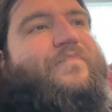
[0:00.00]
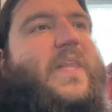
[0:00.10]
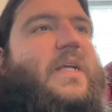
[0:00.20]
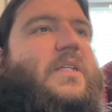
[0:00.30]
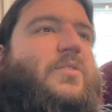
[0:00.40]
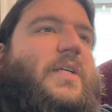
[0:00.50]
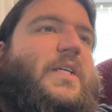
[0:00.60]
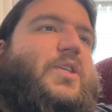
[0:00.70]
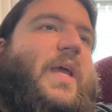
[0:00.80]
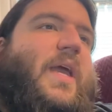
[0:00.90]
The
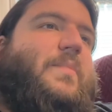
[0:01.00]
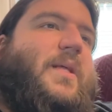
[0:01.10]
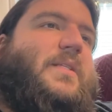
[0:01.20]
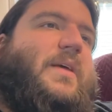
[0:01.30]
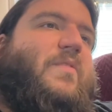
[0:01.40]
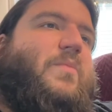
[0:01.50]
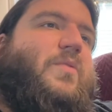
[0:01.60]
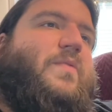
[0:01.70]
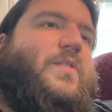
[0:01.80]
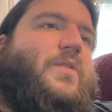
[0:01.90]
strategic hamlets they were
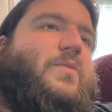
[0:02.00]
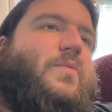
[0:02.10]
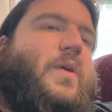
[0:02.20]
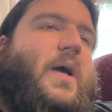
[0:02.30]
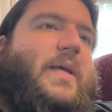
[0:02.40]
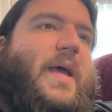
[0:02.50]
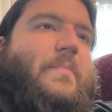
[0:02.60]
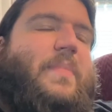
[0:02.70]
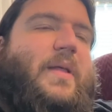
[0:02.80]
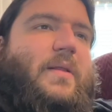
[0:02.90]
moved to were not
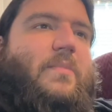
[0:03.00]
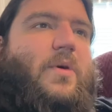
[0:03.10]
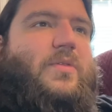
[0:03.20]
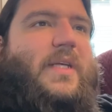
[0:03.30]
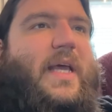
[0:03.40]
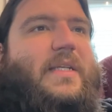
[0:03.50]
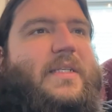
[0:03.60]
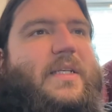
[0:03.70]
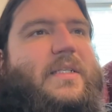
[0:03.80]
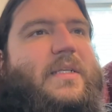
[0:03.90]
yet built in most
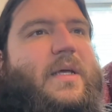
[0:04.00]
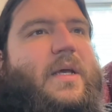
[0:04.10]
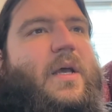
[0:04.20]
cases.